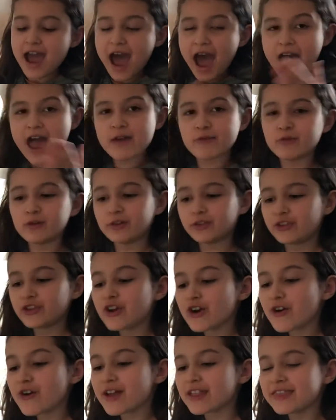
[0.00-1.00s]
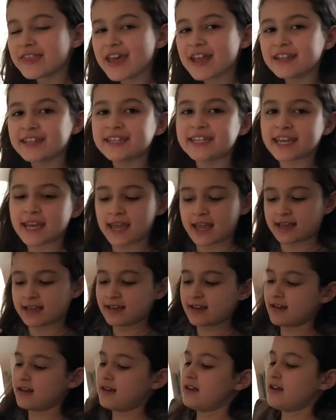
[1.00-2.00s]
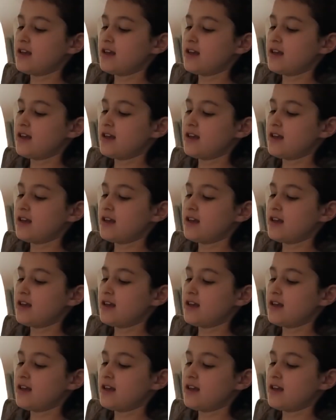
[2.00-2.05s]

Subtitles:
I will do the check.